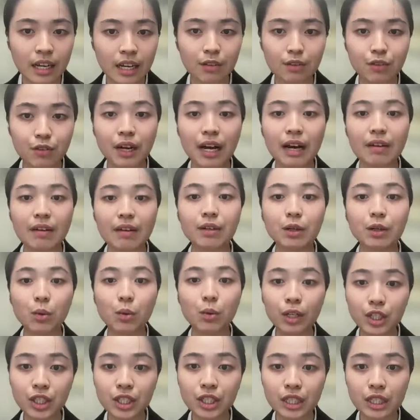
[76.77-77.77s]
If you have a
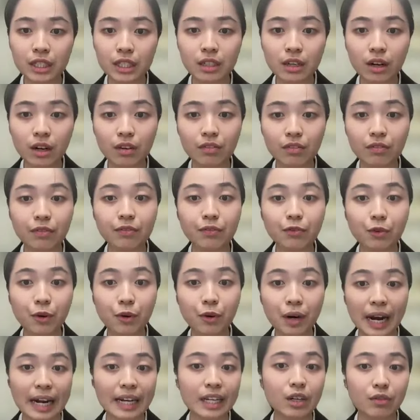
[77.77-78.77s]
question
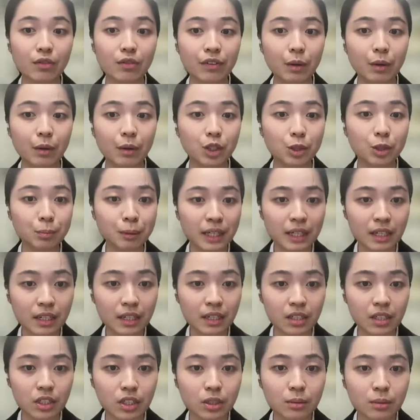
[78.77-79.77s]
for any of our
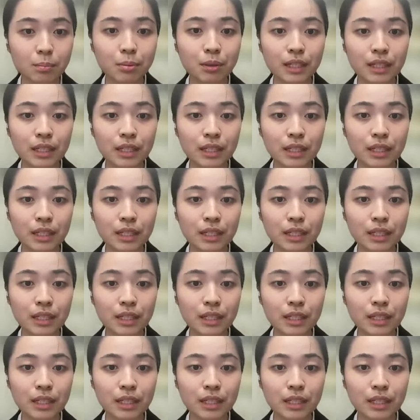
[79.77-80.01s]
speakers,